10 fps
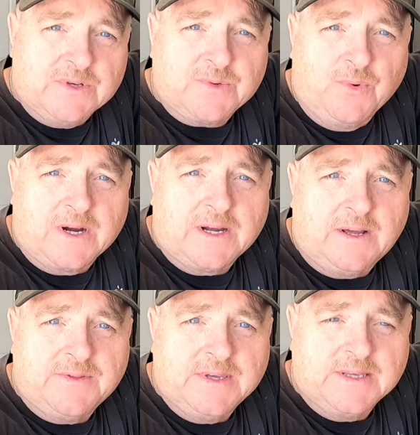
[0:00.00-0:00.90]
I was working
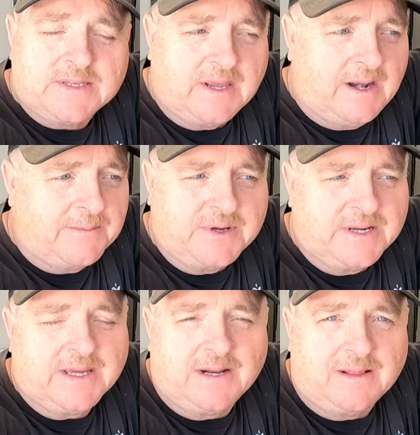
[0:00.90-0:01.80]
on this and I'm going
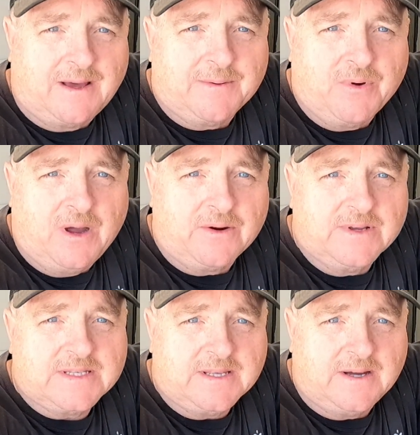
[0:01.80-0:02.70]
to get a lot of
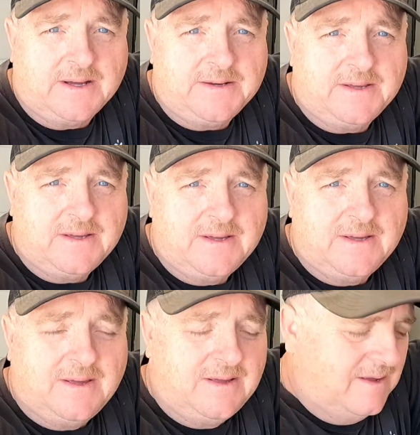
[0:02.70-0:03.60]
progress done,
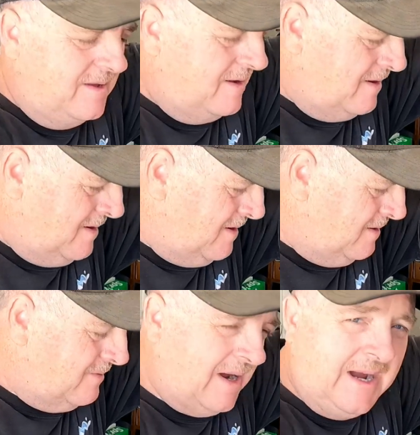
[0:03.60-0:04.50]

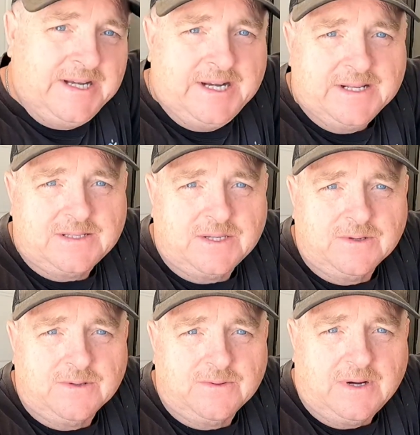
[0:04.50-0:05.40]
I needed
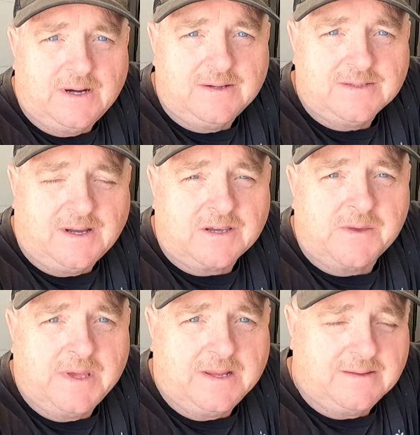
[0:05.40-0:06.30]
to document